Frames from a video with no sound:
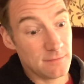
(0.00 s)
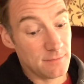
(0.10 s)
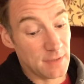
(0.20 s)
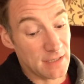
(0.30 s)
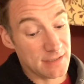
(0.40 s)

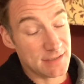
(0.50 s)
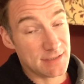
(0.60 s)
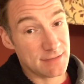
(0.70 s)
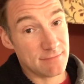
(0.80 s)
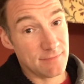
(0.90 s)

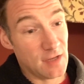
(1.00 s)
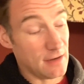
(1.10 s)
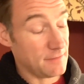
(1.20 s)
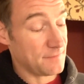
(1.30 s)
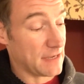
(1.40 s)
because, you
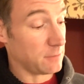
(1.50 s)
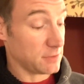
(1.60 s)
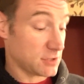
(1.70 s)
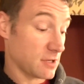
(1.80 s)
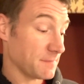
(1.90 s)
know, that will
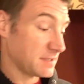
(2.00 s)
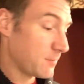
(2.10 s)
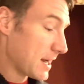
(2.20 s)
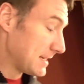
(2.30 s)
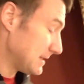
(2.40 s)
stop the
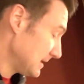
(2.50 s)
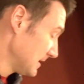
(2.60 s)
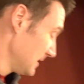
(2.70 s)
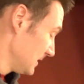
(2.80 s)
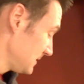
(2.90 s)
spread.
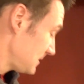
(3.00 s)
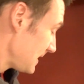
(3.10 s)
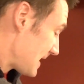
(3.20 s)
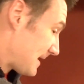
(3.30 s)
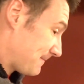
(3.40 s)
So
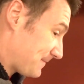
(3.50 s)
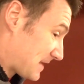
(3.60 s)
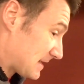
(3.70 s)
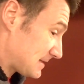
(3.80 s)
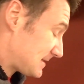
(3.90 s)
yeah,
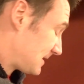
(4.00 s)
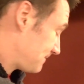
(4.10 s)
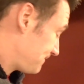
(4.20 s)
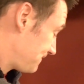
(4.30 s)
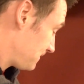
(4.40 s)
that's
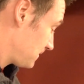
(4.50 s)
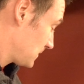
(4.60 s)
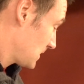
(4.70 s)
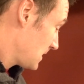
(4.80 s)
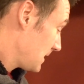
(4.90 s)
um
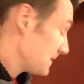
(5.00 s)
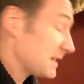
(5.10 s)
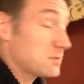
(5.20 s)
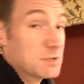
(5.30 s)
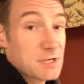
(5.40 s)

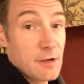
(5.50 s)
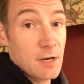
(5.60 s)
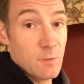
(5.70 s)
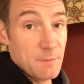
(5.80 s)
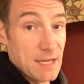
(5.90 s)
that's what's going
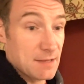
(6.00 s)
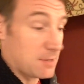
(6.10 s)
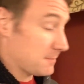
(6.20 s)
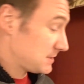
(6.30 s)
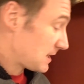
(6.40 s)
on with me at the
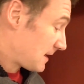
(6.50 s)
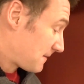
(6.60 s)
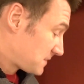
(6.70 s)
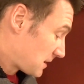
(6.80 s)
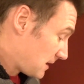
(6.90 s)
moment. I
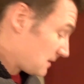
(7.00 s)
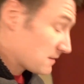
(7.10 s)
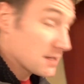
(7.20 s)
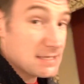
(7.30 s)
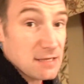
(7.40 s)
have done a
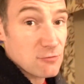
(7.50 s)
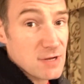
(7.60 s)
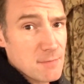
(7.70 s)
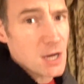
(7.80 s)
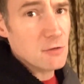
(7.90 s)
33
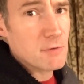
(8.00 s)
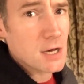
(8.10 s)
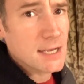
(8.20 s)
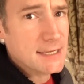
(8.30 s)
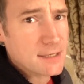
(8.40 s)
mile
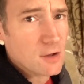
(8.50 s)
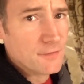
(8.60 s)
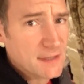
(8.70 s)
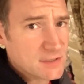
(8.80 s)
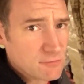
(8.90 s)
ride on
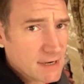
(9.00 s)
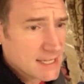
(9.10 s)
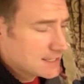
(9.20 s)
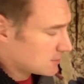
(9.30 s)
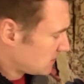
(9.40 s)
this
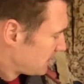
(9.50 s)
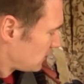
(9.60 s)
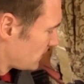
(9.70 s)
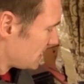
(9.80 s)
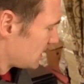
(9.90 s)
already, got it about a
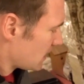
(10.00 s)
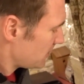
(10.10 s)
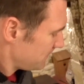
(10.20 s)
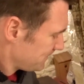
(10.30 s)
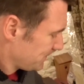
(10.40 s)
week
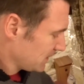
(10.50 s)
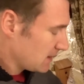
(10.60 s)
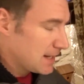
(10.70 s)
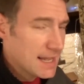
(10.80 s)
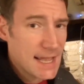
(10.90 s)
ago,
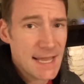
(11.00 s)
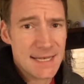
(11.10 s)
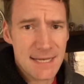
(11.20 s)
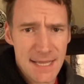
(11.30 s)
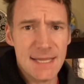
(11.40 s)

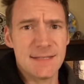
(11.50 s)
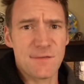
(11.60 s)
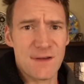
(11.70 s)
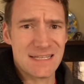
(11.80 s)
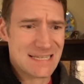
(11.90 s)
and it's
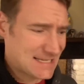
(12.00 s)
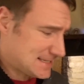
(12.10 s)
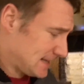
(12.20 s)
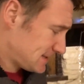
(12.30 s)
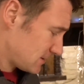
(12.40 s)

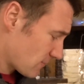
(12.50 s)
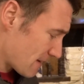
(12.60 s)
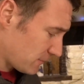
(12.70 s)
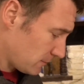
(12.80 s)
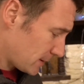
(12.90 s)
fantastic. It's a
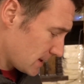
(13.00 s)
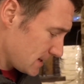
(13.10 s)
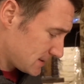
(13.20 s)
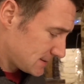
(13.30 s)
gravel bike,